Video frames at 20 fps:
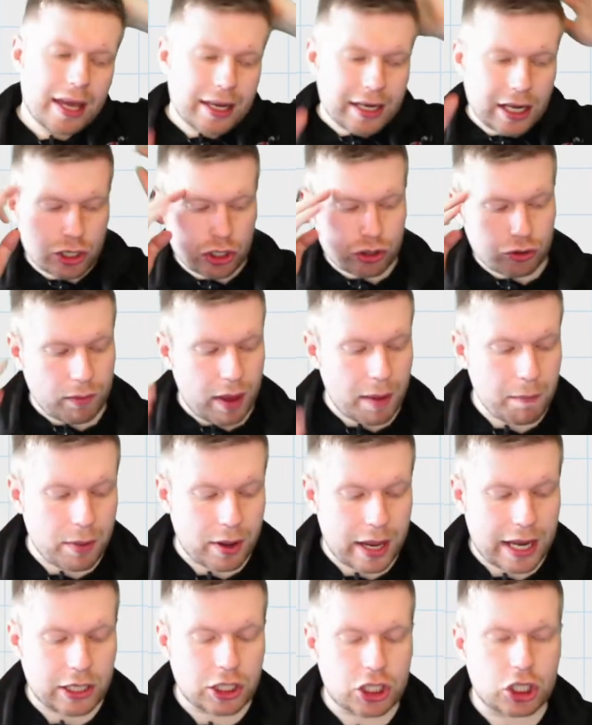Now just remember,
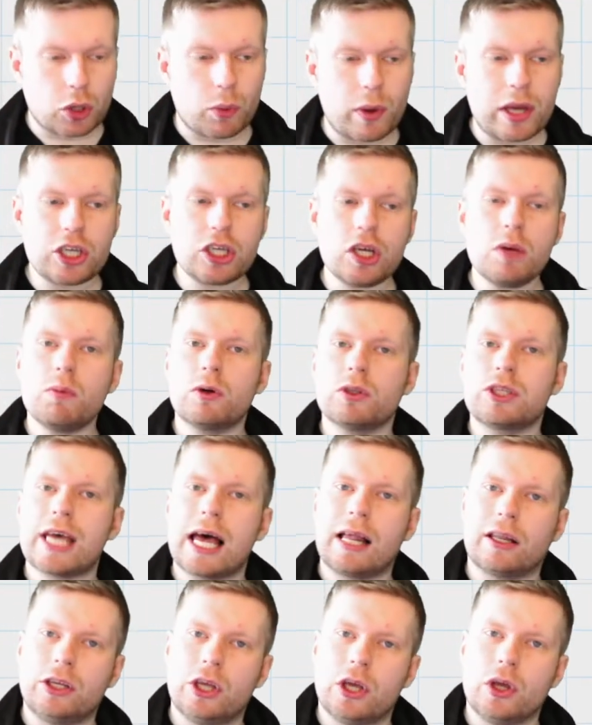intuition will
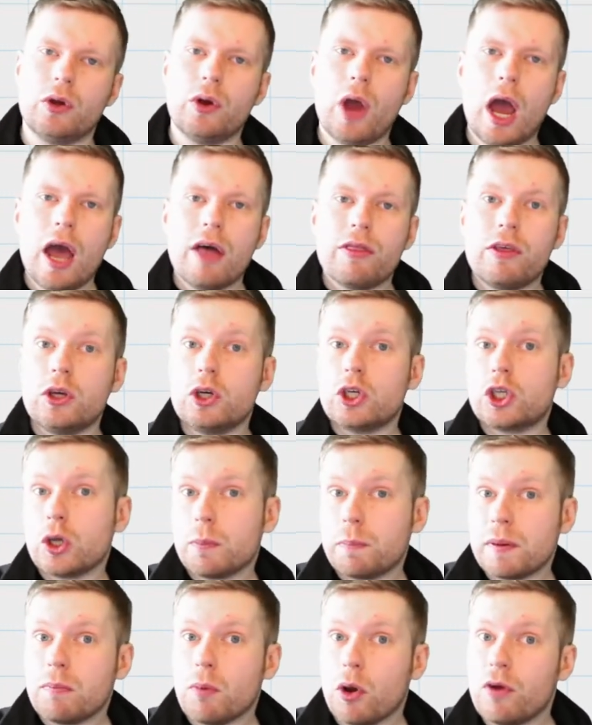tell you that you should
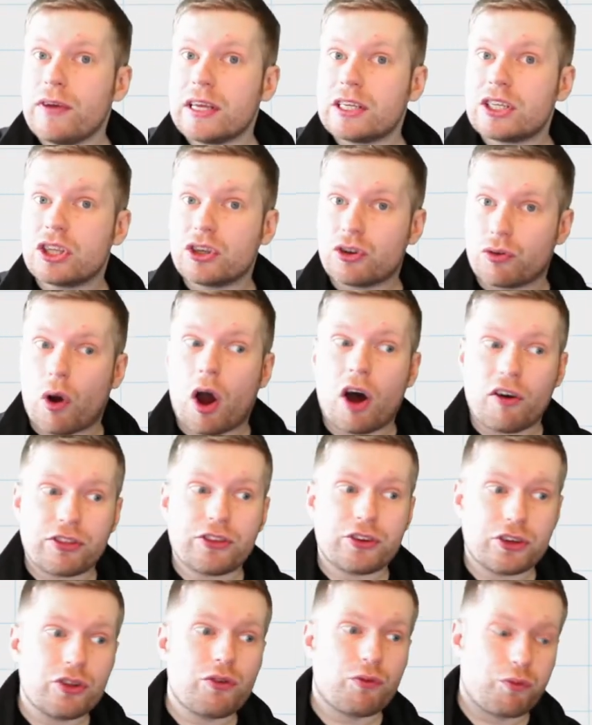be moving to the graph
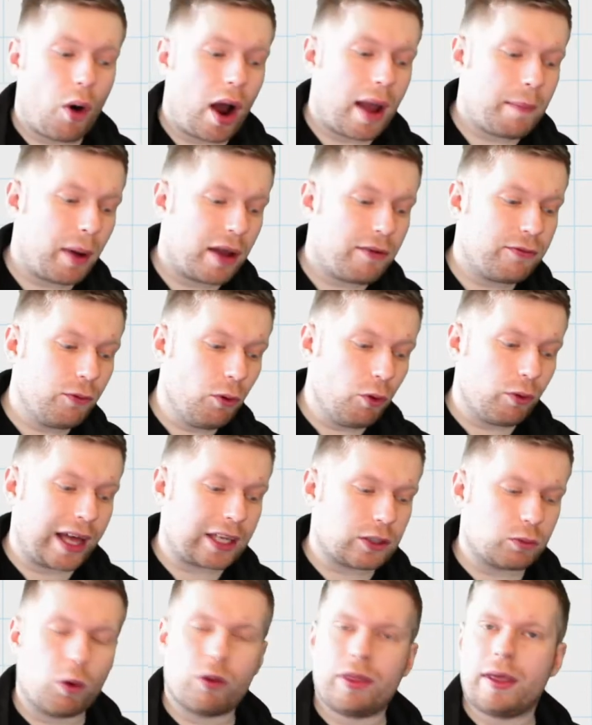to the right by 4.
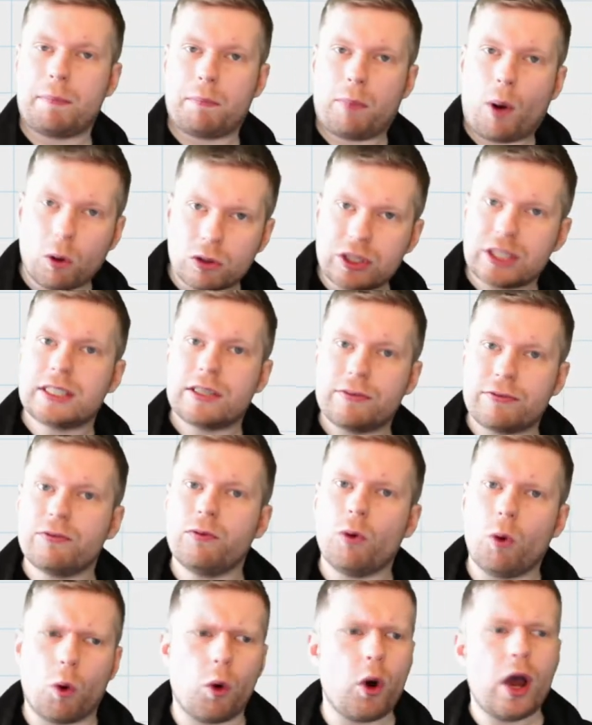That's what the positive
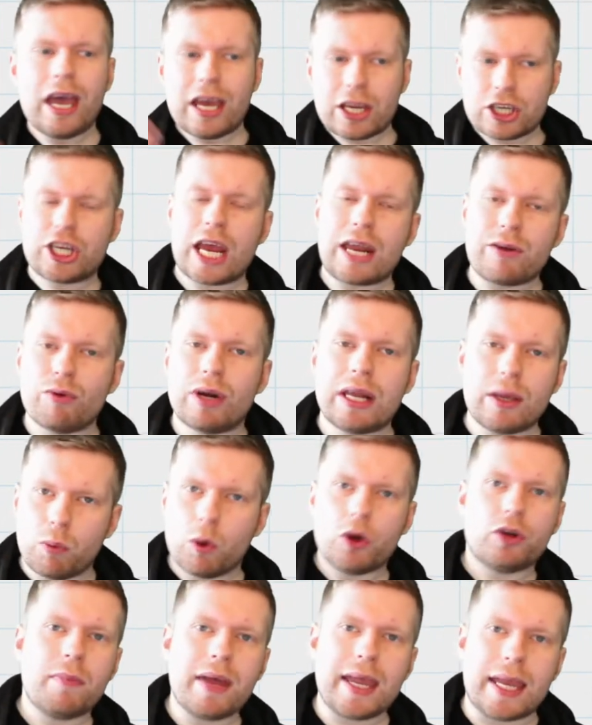4 generally
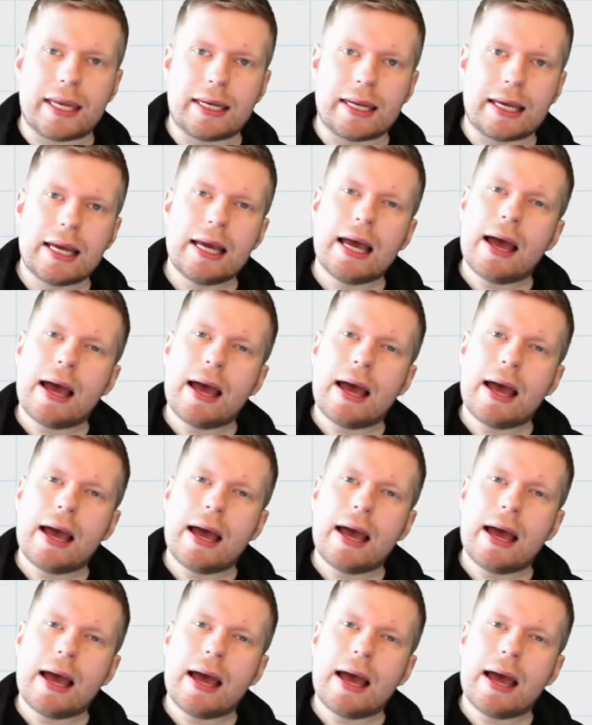would mean.